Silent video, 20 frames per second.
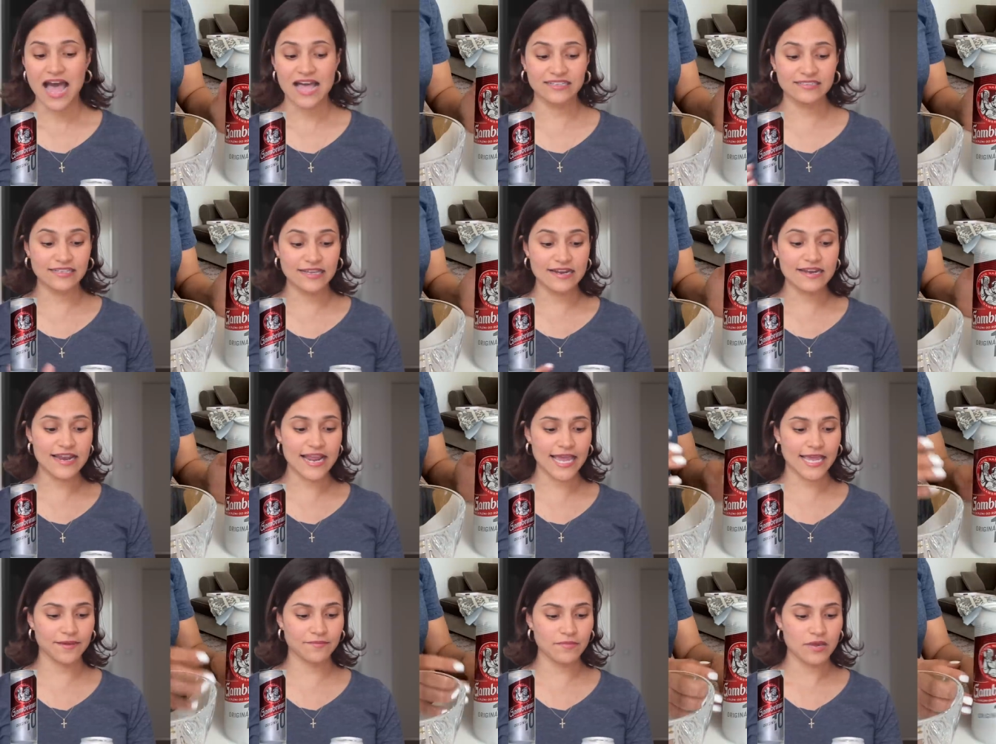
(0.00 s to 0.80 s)
And the
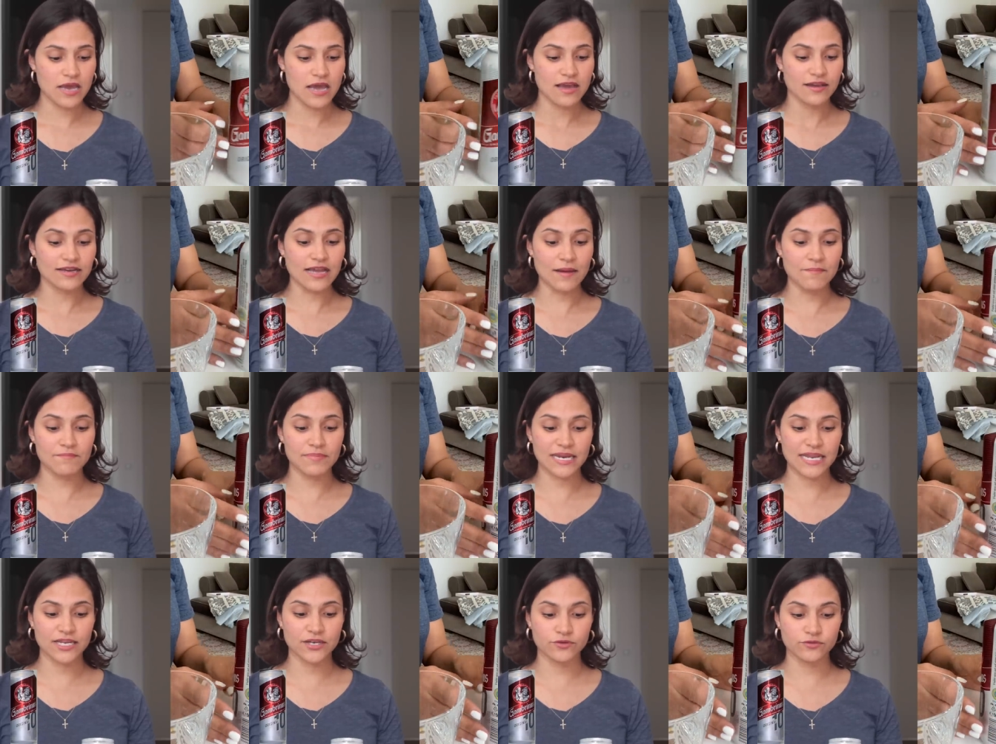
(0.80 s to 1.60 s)
name
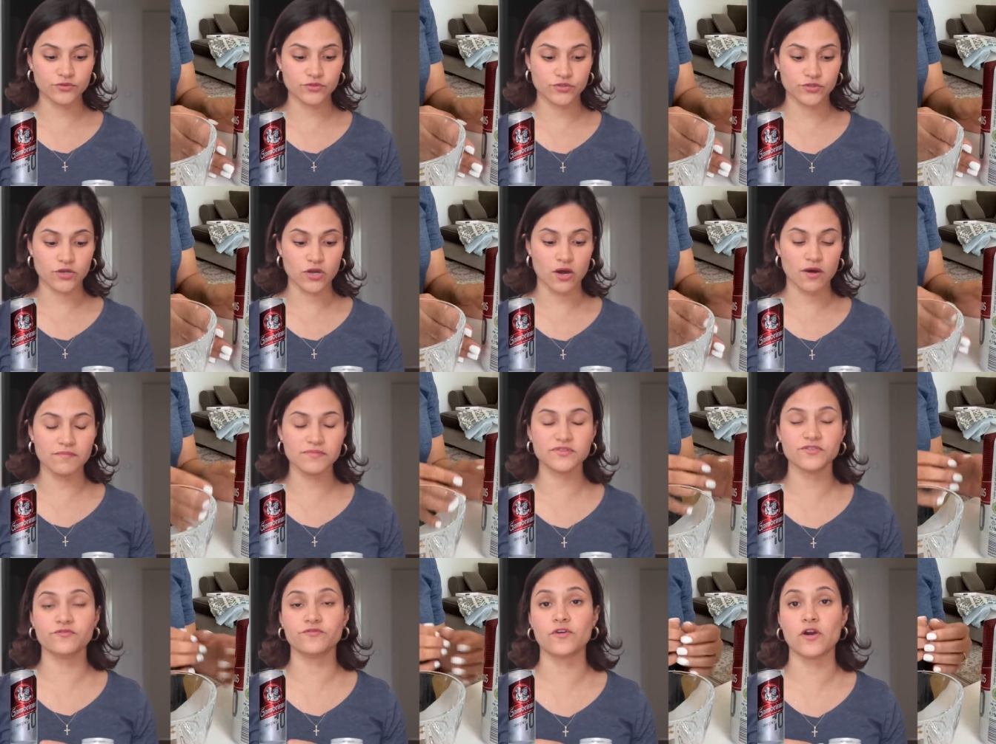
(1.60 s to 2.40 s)
Gambrinus
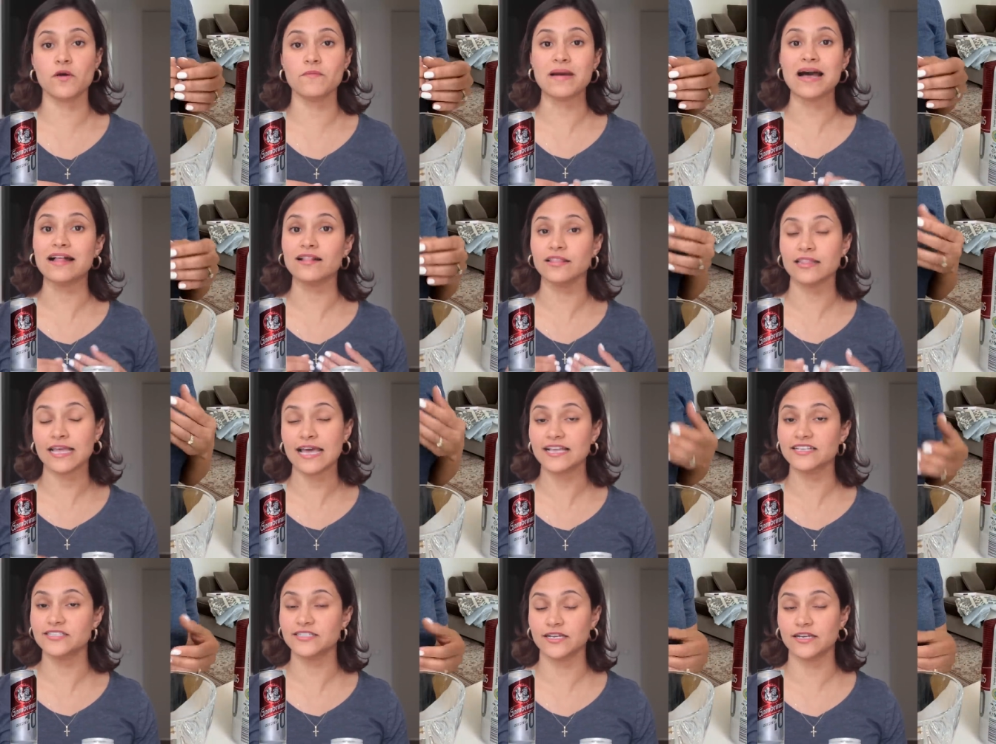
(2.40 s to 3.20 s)
comes from a
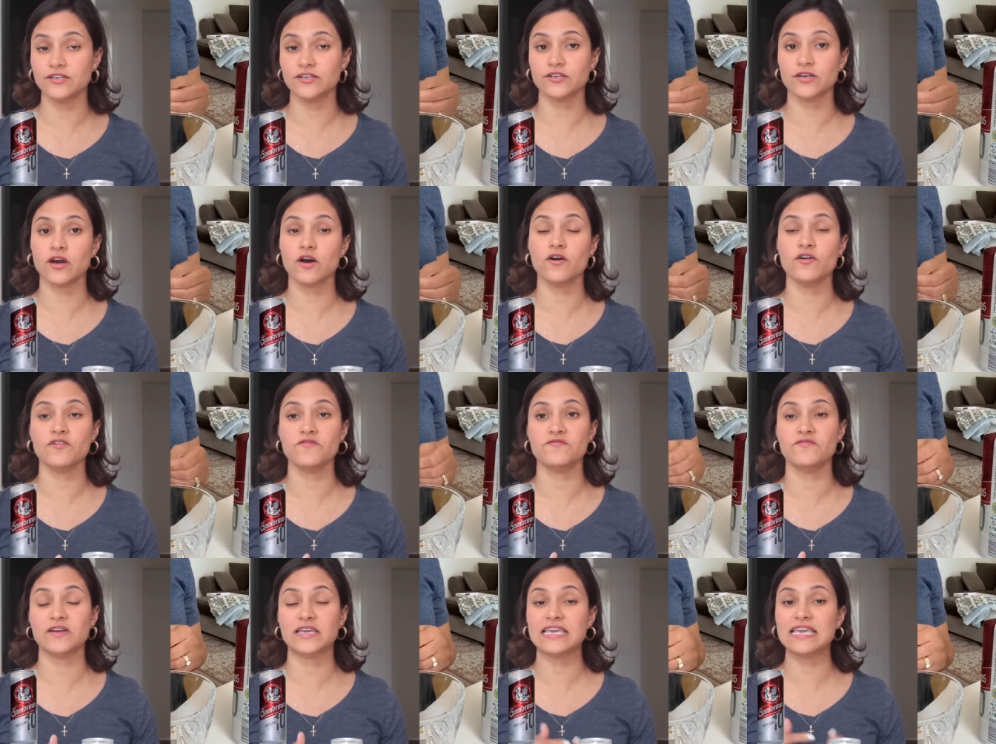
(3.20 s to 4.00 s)
legend
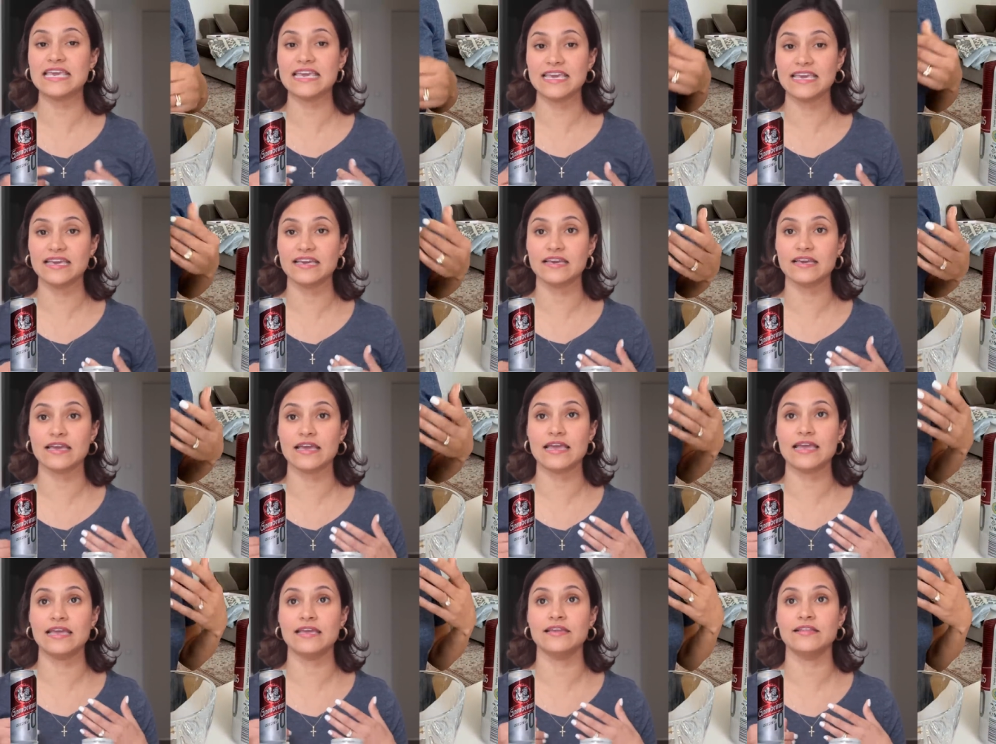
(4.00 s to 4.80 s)
of a king
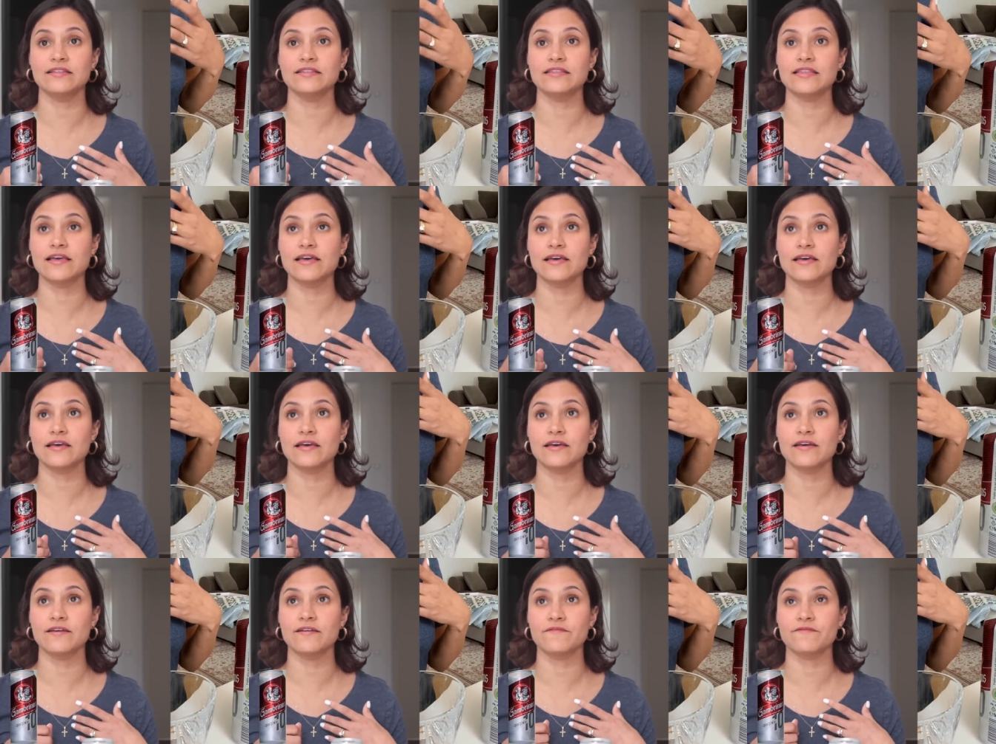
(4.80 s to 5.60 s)
in
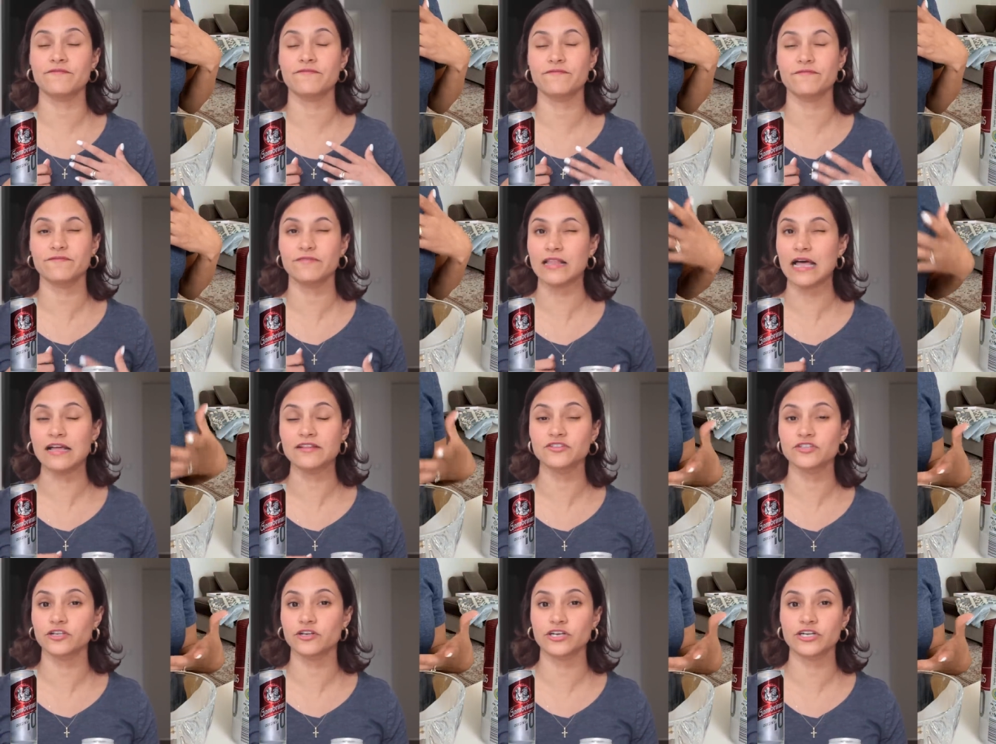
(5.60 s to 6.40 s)
the
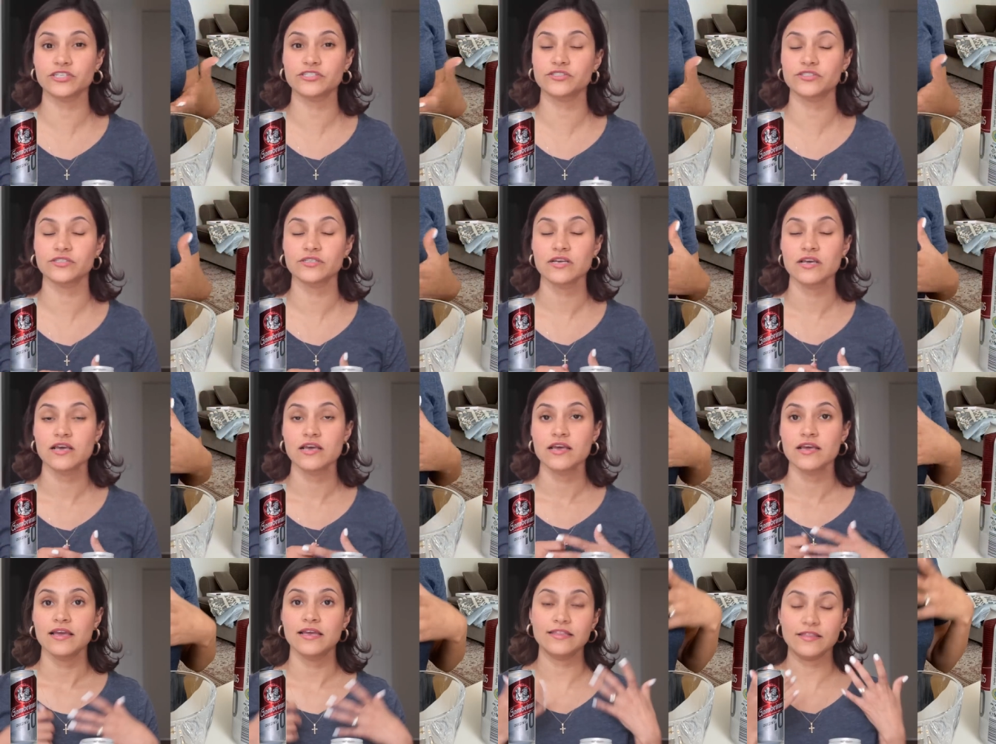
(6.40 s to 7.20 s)
Flanders
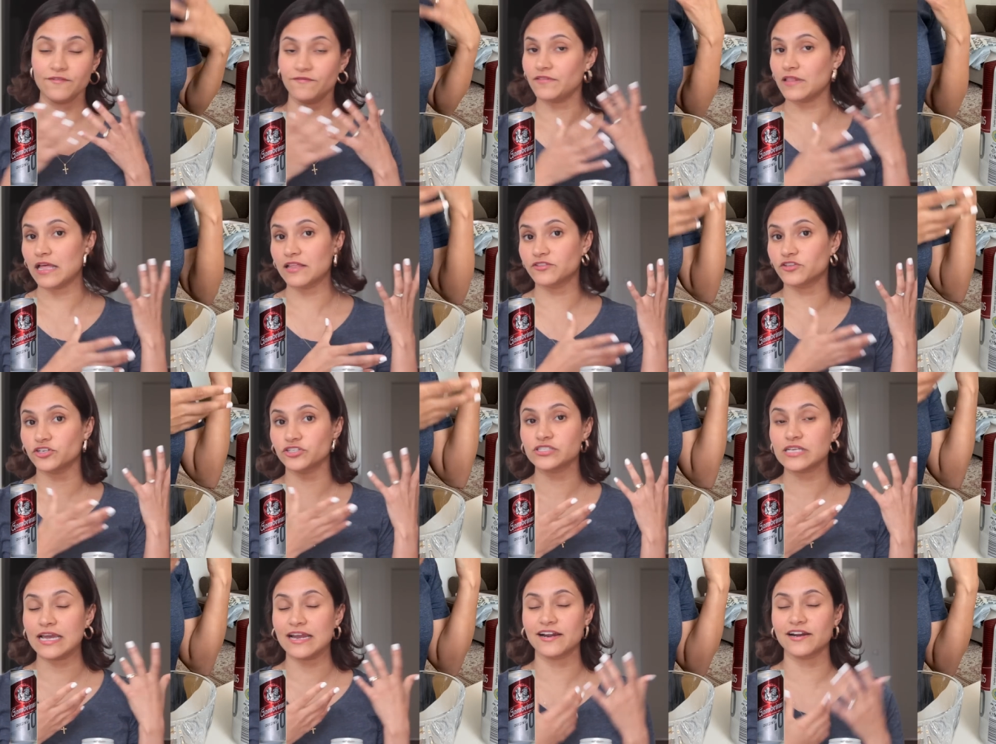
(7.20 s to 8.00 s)

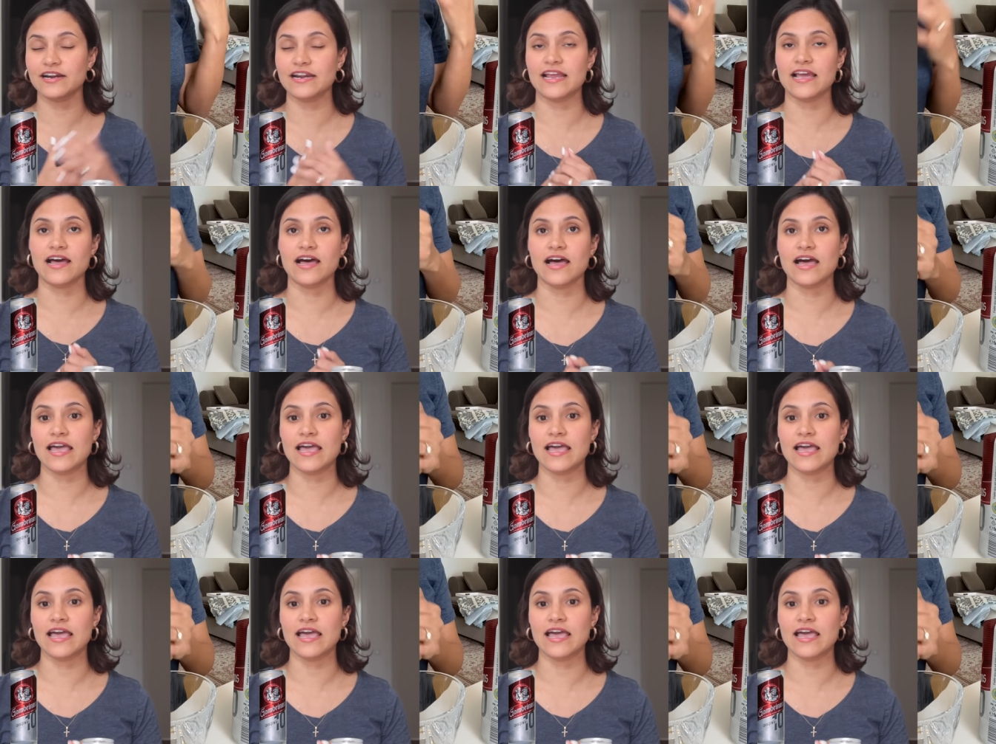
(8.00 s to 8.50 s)
area,